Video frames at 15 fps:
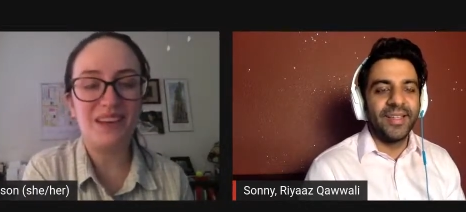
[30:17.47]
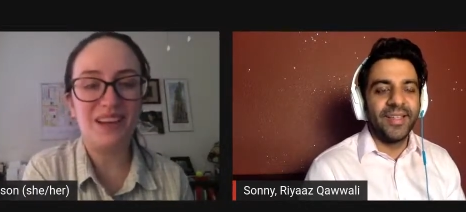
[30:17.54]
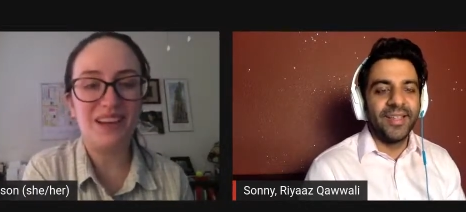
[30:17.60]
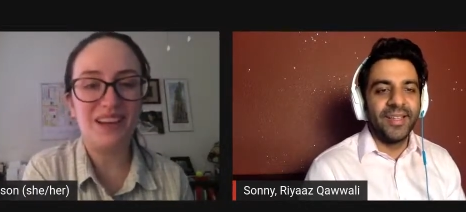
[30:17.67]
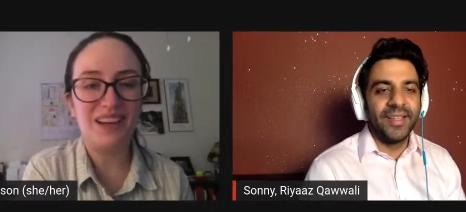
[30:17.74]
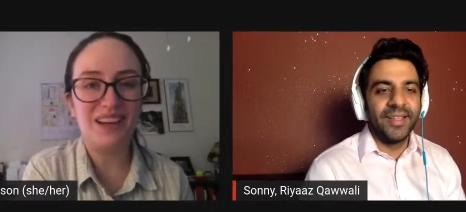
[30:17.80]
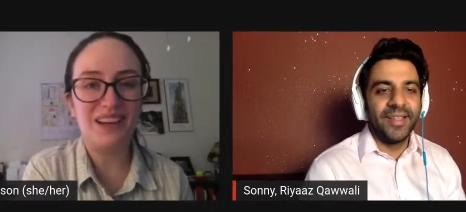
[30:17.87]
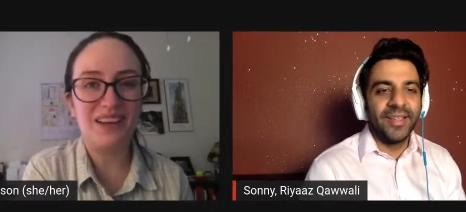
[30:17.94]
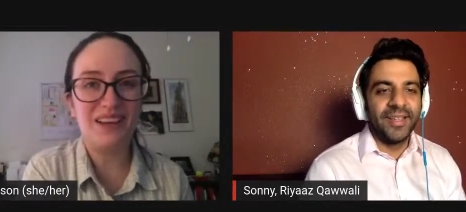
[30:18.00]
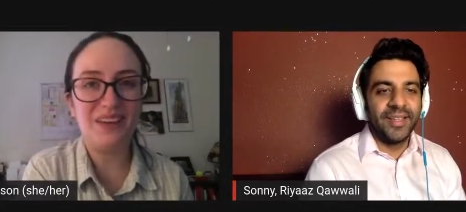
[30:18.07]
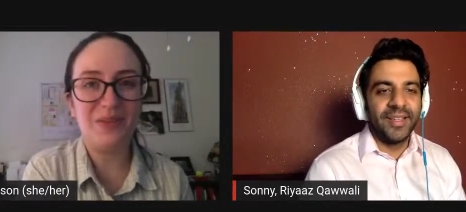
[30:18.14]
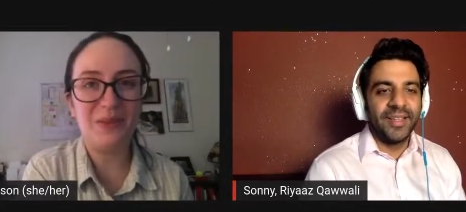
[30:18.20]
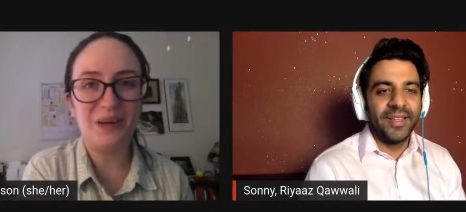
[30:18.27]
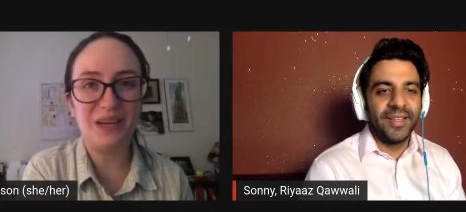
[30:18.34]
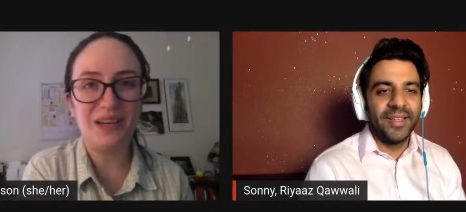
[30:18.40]
Speaker 1: uh,
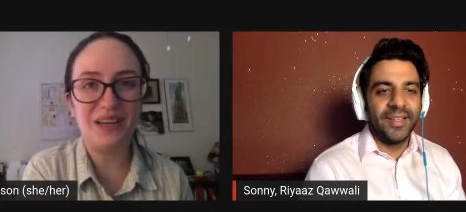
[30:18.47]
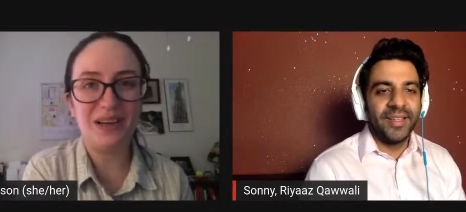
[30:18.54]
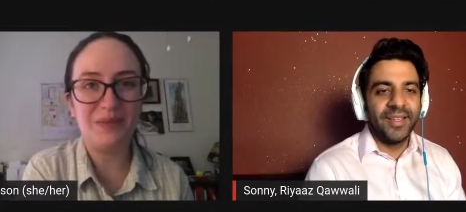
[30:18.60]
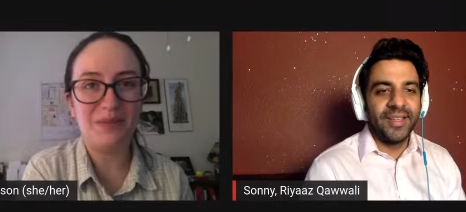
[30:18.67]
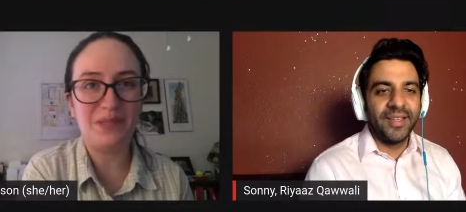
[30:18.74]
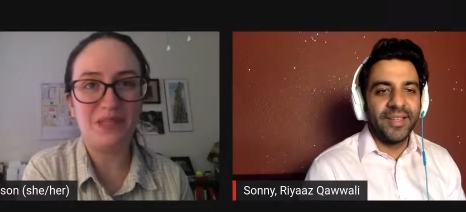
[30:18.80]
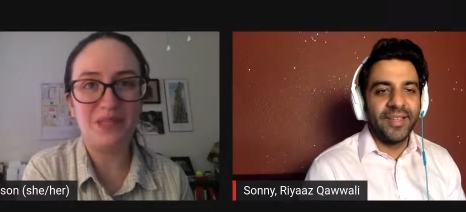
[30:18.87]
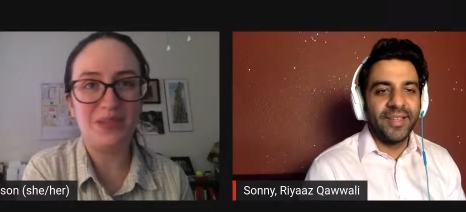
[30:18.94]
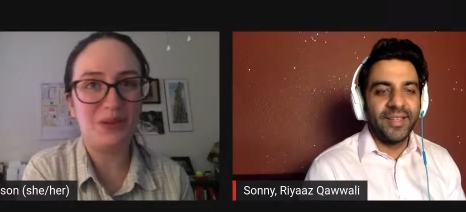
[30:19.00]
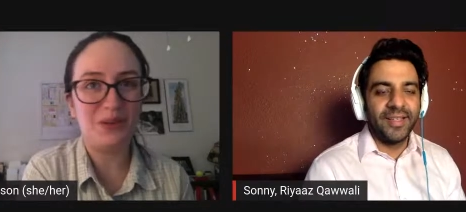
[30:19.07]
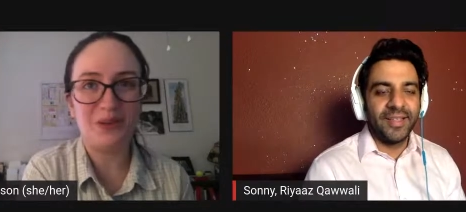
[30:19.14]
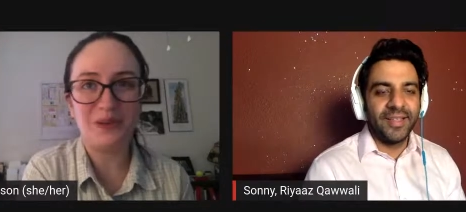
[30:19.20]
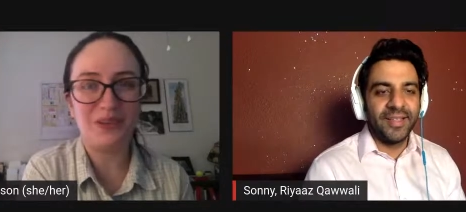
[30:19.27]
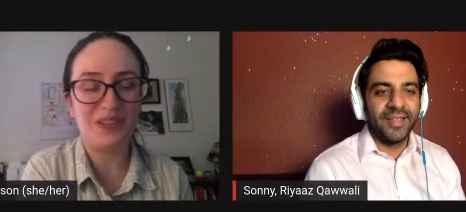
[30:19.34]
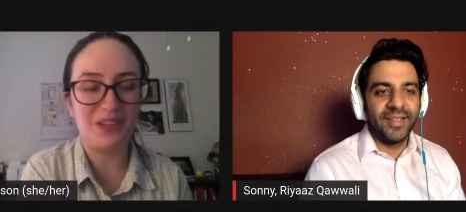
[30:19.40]
when it comes
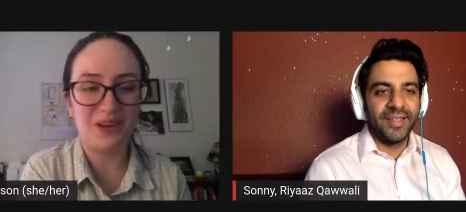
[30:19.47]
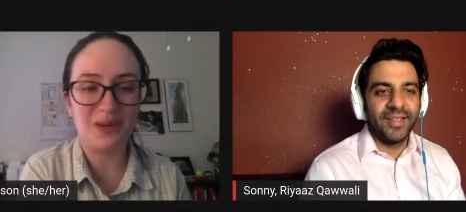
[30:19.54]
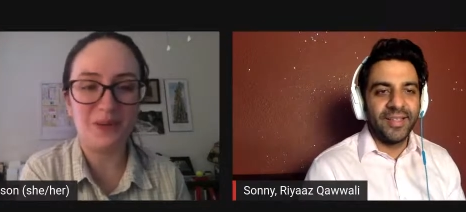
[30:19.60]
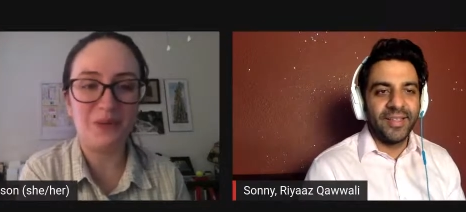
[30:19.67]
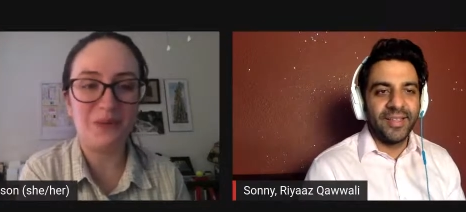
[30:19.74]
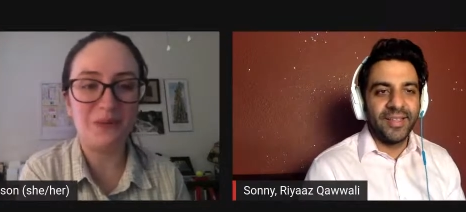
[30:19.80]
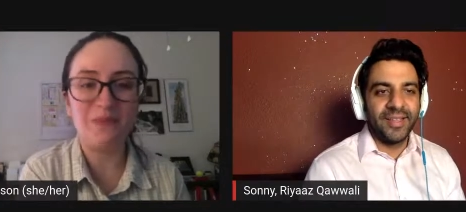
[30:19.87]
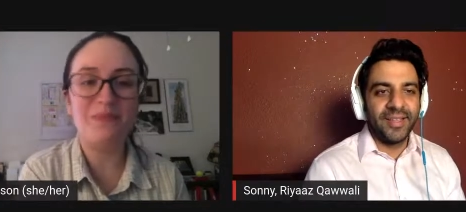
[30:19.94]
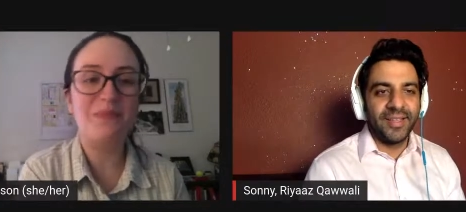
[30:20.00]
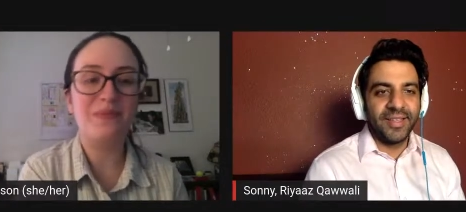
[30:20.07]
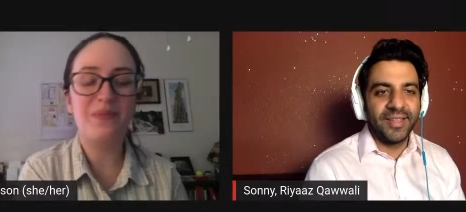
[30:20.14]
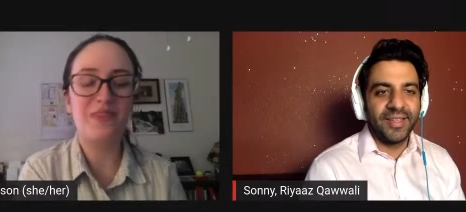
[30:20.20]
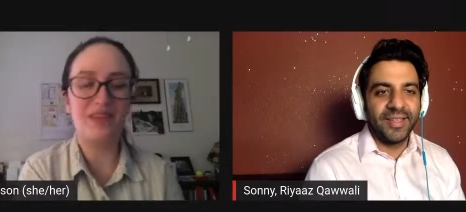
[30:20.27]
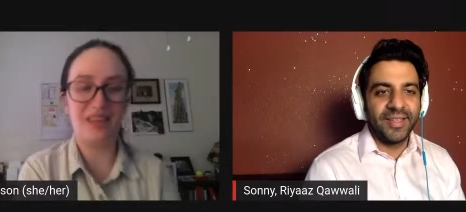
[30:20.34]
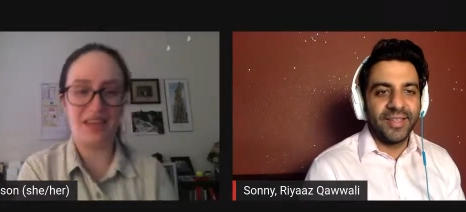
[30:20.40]
to you know
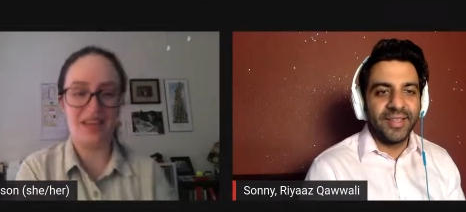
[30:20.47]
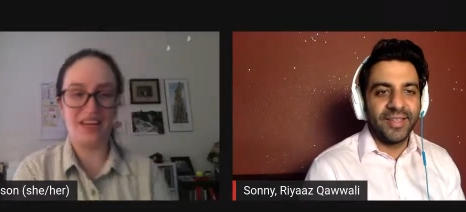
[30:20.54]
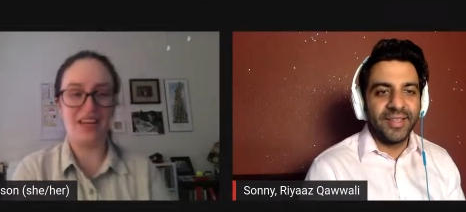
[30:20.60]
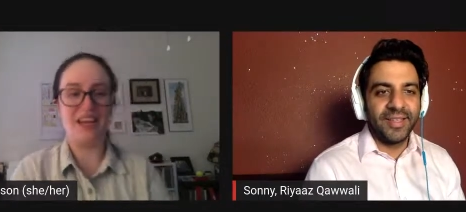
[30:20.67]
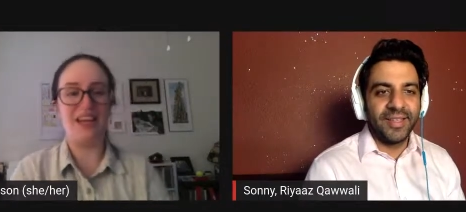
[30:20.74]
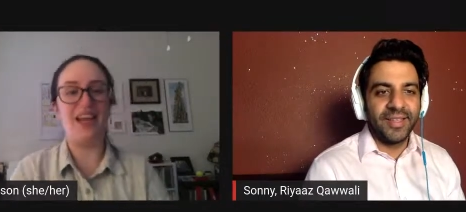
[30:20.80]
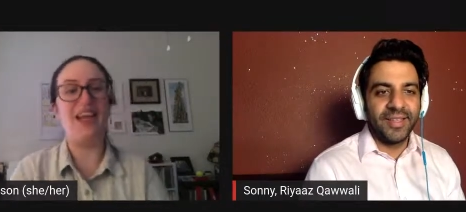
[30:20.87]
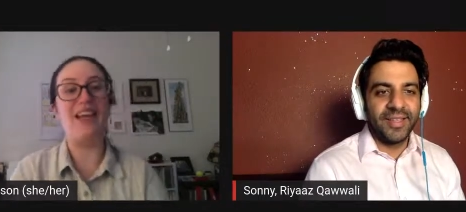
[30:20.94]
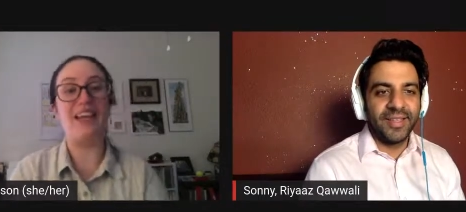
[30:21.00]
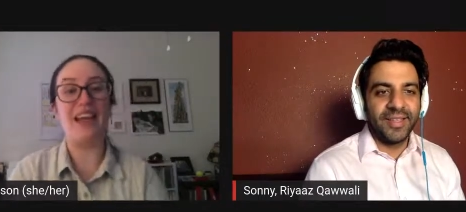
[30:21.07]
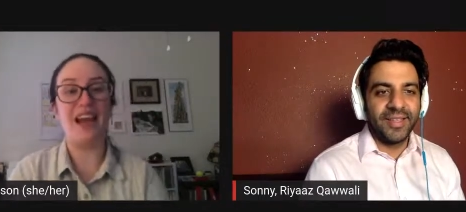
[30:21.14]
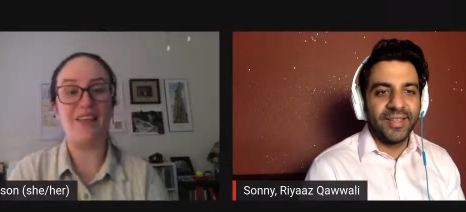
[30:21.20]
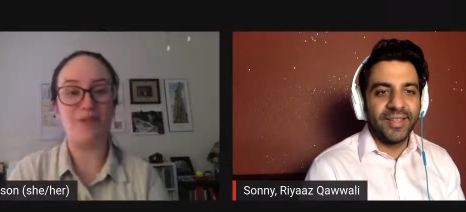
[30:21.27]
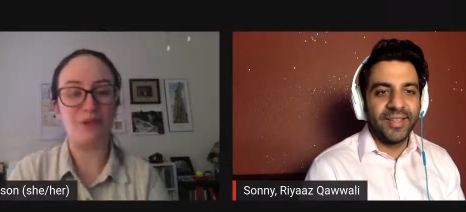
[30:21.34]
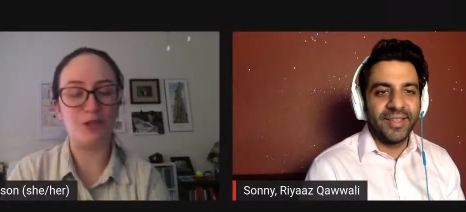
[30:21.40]
any any
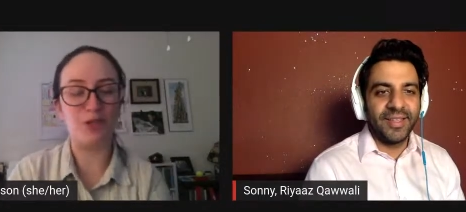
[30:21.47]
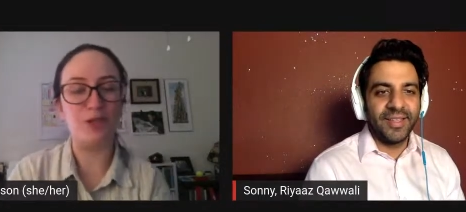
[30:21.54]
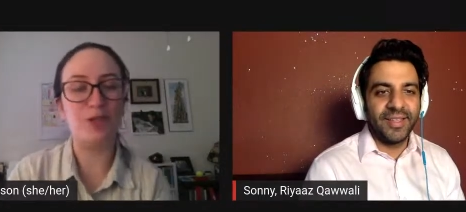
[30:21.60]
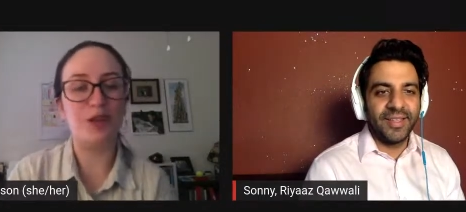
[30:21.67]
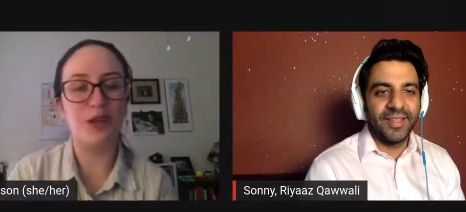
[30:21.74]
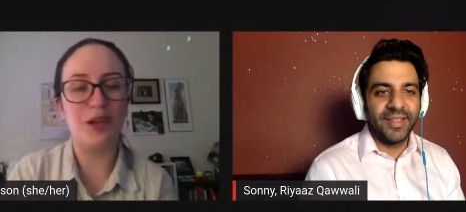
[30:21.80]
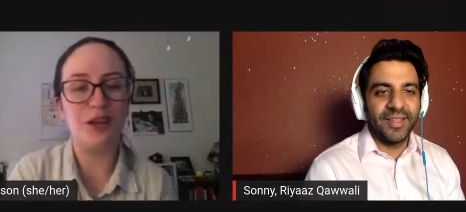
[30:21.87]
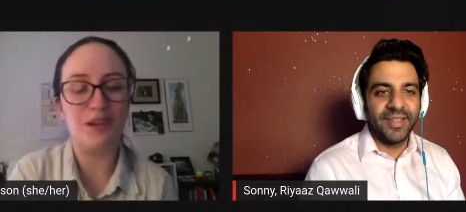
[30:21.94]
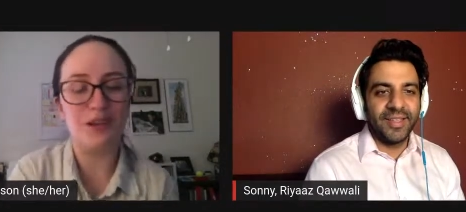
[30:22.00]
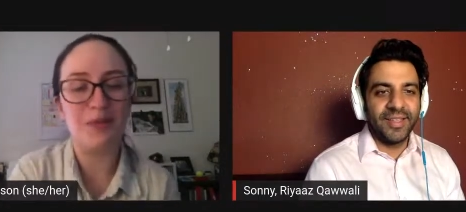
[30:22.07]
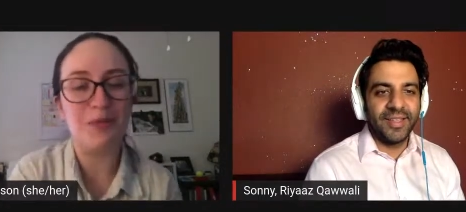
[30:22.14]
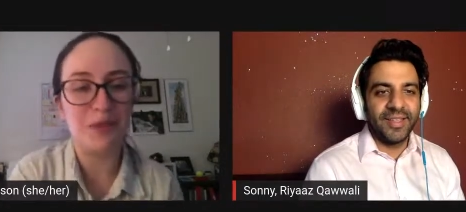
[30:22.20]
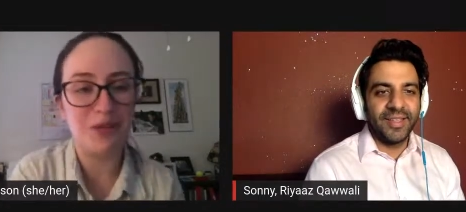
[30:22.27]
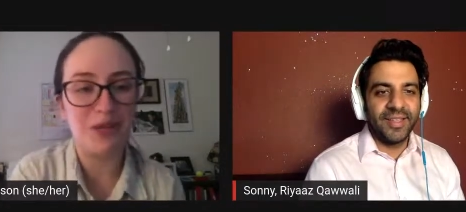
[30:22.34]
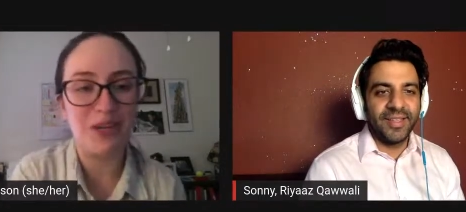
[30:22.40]
average uh,
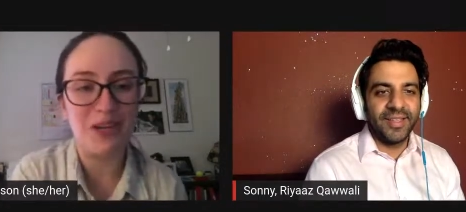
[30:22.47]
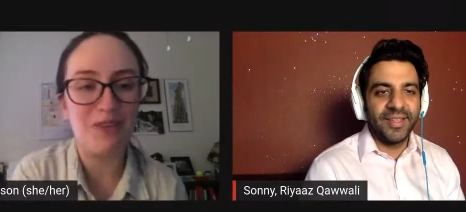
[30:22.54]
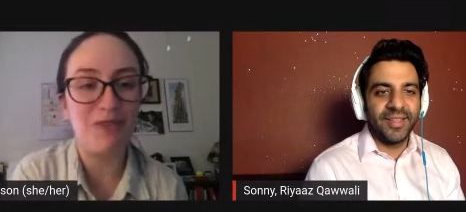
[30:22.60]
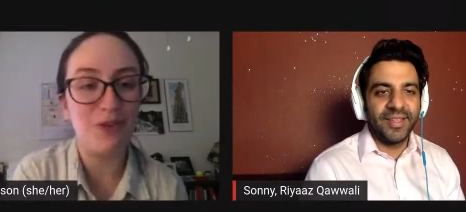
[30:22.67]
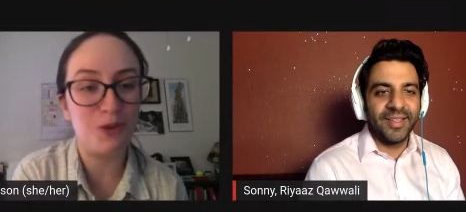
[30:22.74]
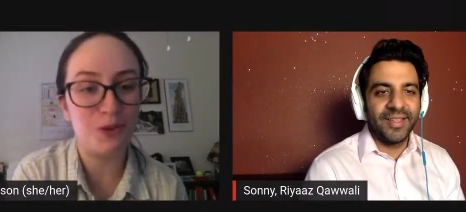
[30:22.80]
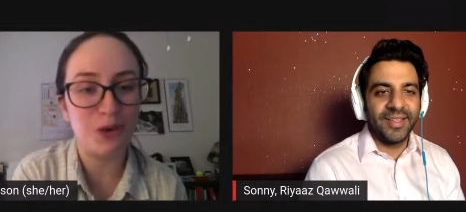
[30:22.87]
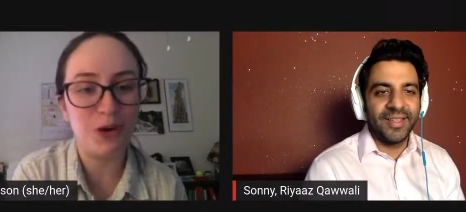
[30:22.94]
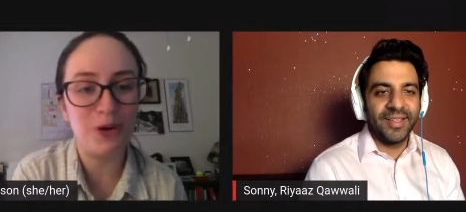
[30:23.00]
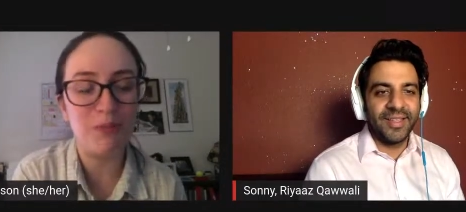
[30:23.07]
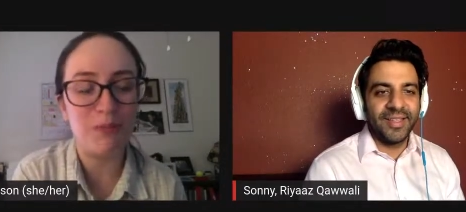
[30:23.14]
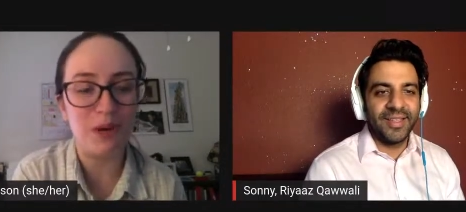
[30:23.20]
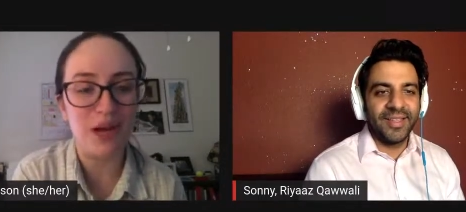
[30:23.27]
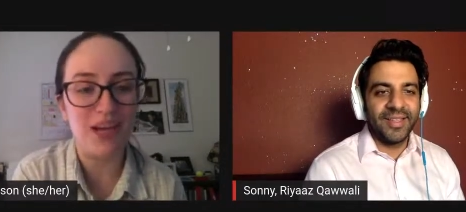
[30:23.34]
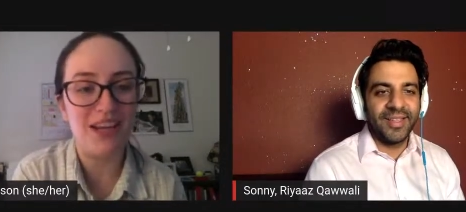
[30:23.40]
community viewer,
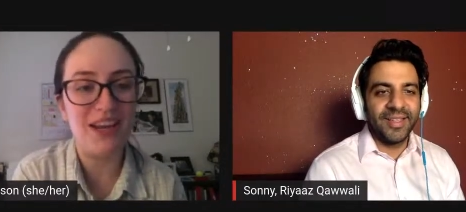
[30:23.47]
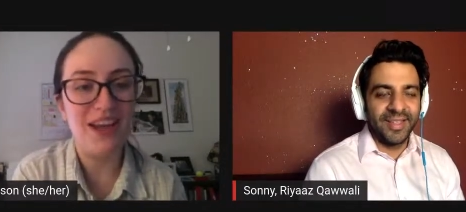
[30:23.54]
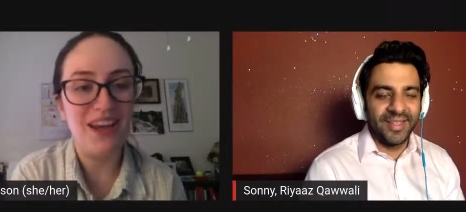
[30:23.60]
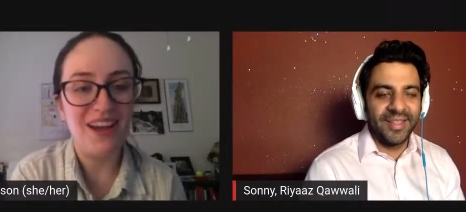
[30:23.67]
but